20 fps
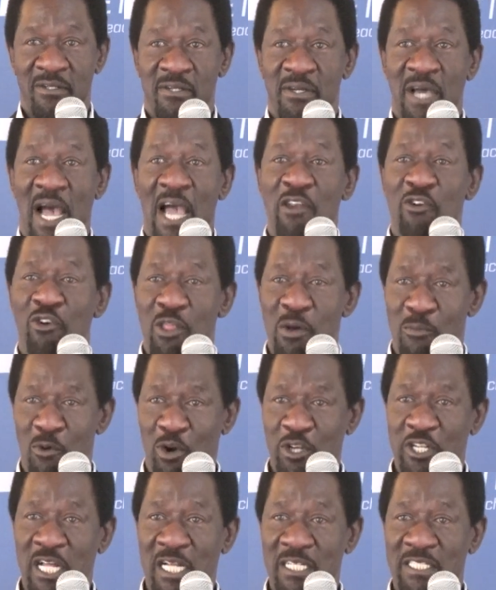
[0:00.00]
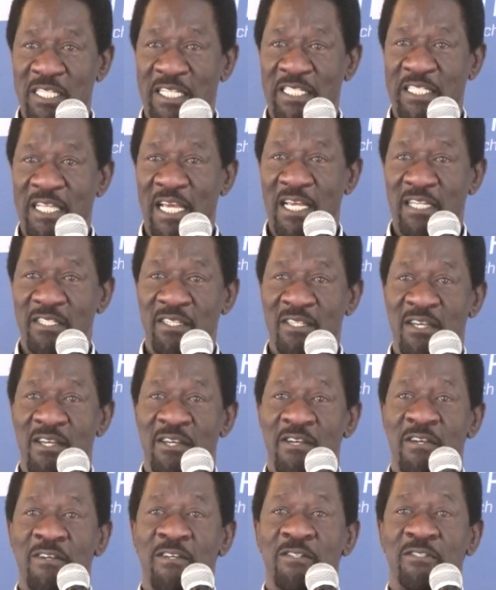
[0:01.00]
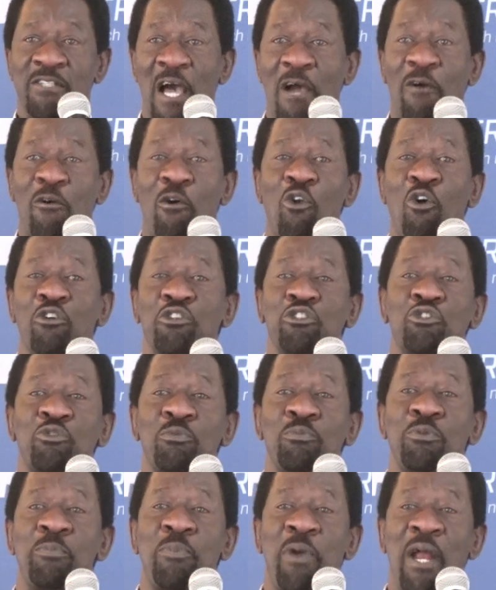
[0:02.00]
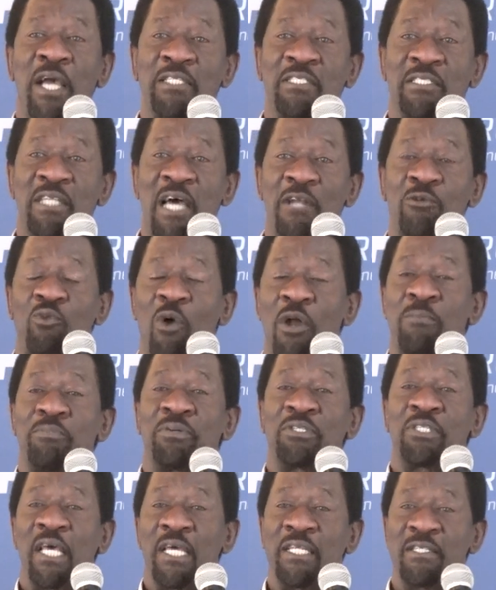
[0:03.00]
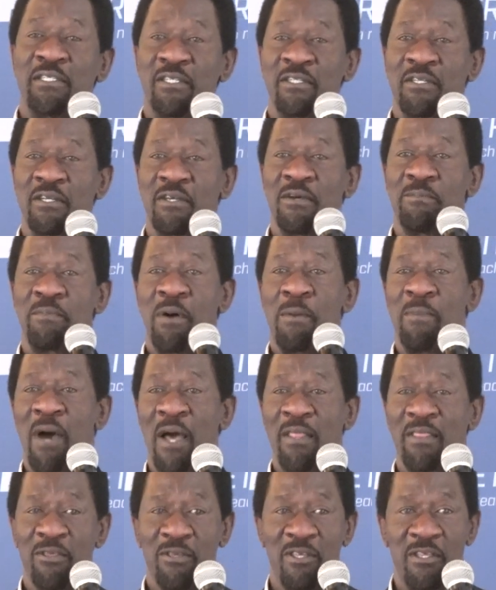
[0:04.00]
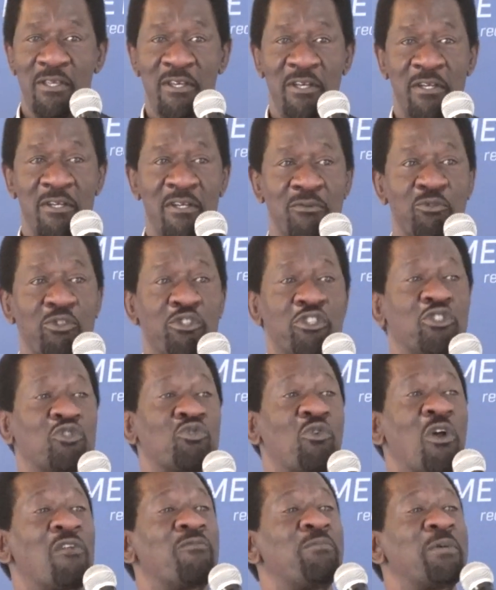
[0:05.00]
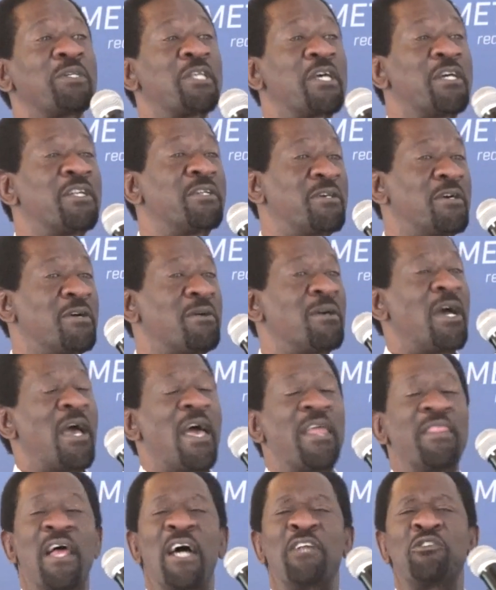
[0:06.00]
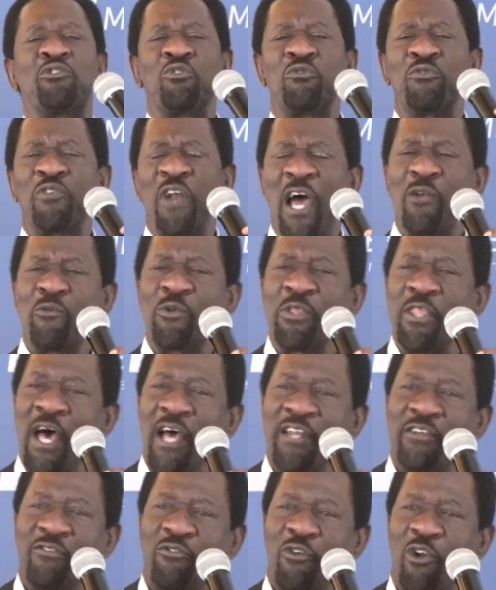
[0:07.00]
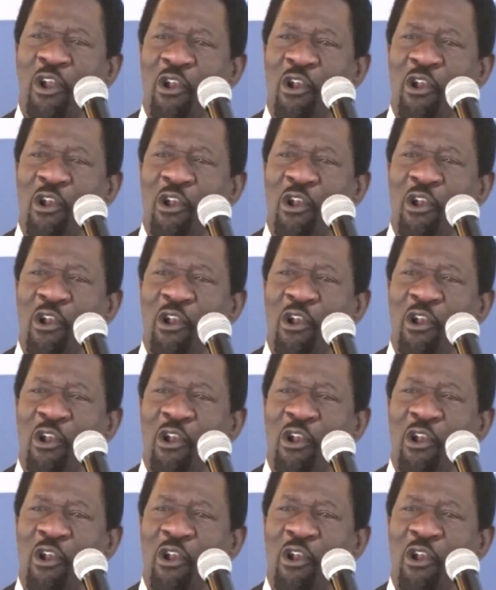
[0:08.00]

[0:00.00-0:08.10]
I know the models that says Sacco loans should be priced at 1% per month, which is 12%, and that you've run with that for a